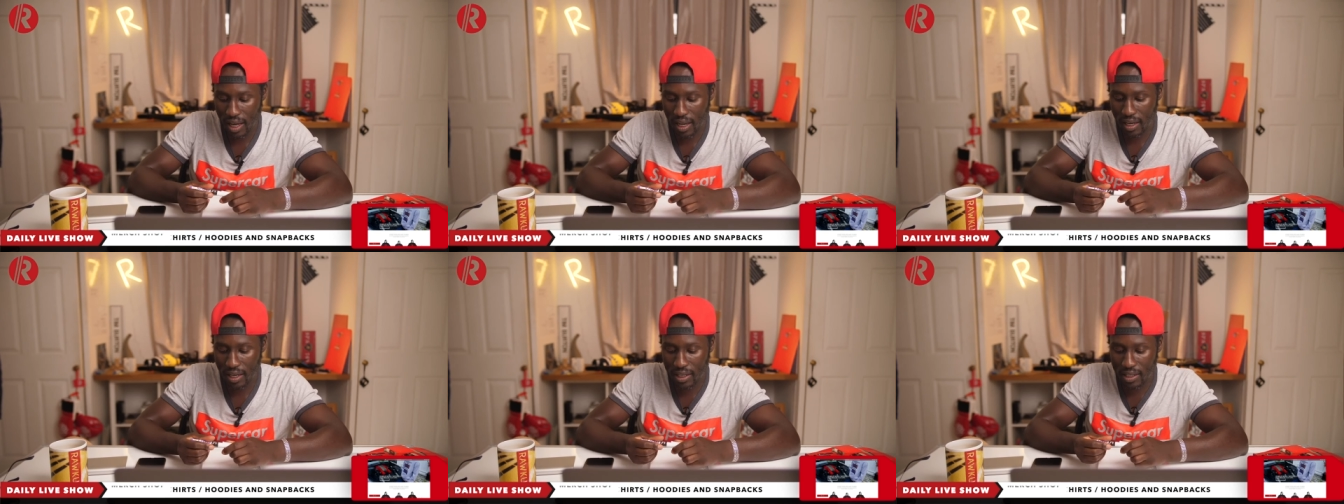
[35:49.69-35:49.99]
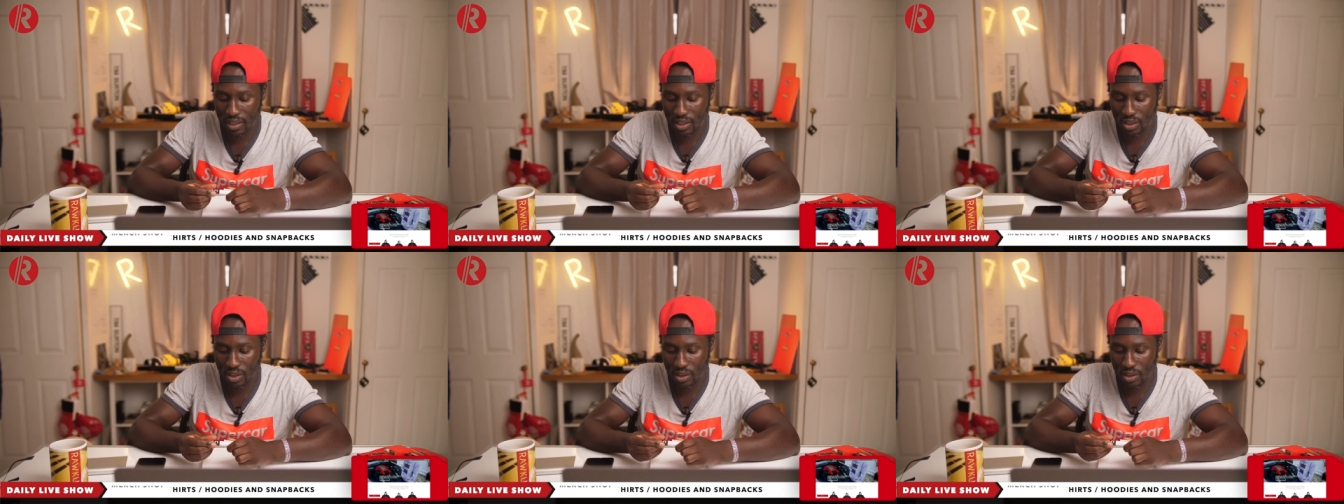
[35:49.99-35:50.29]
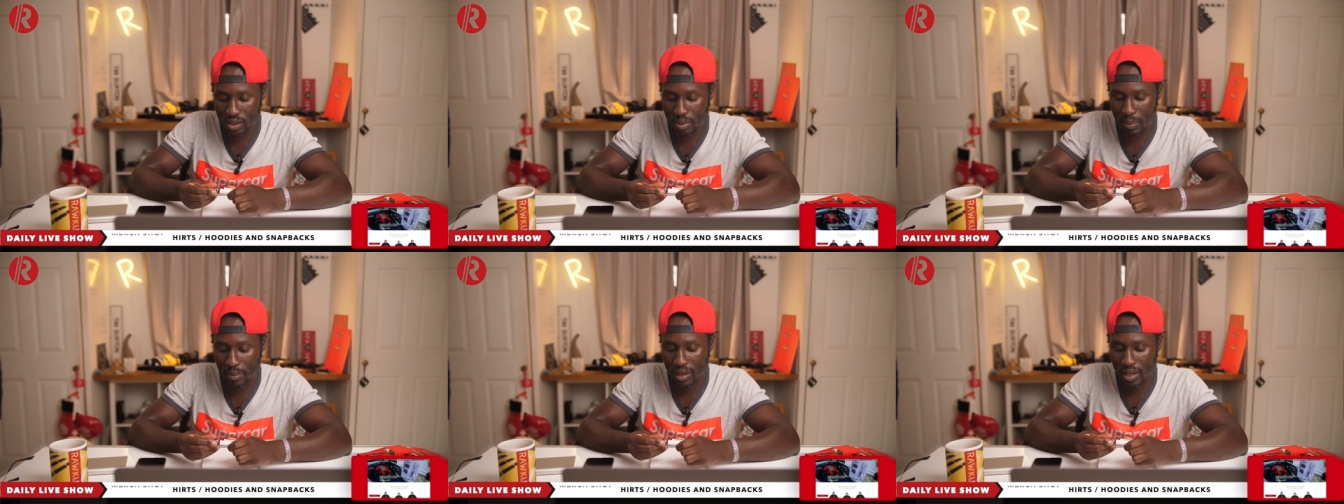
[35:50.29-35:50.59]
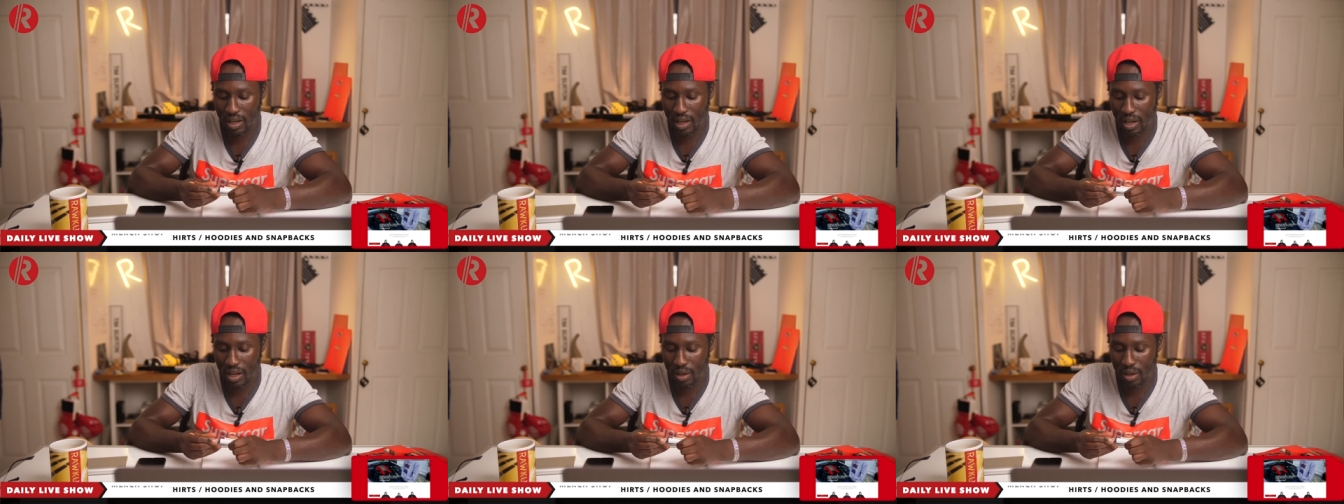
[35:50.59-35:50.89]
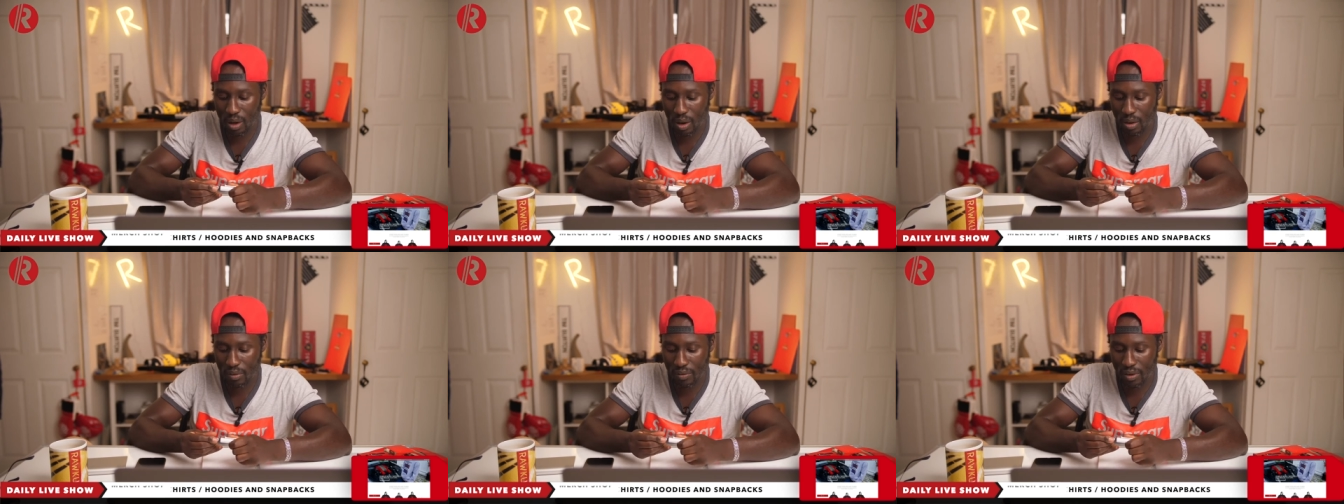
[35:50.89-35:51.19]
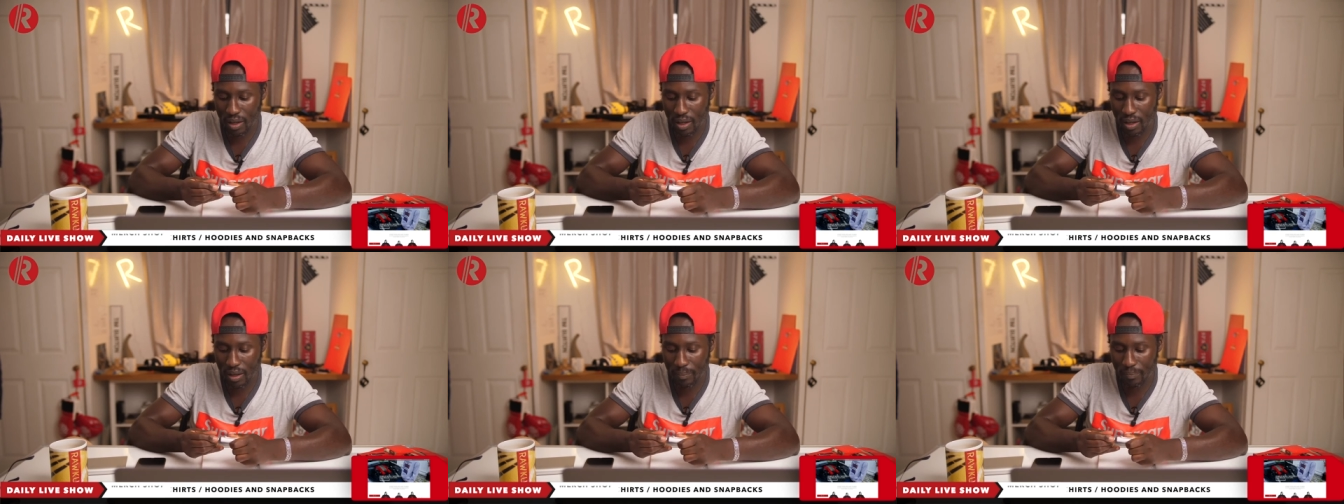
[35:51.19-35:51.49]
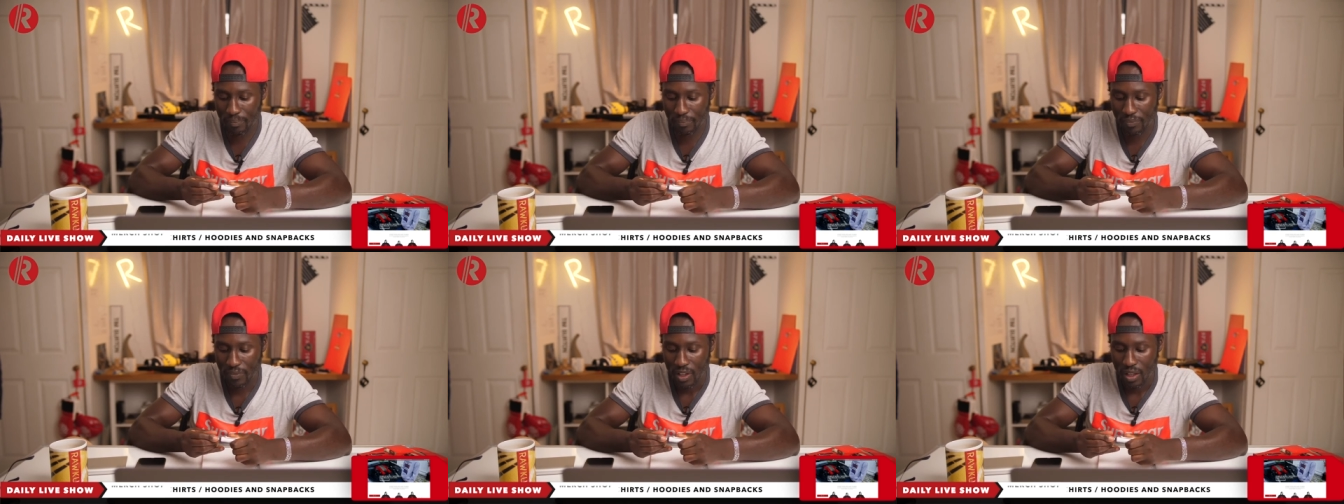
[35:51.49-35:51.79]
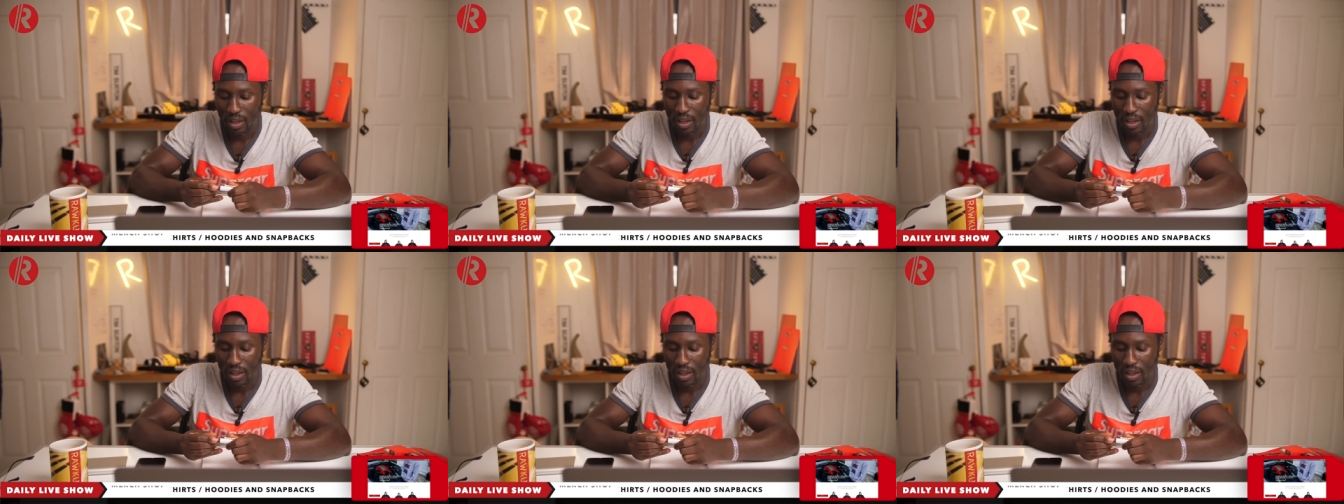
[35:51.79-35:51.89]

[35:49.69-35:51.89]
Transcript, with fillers: At least you probably heard of. Um,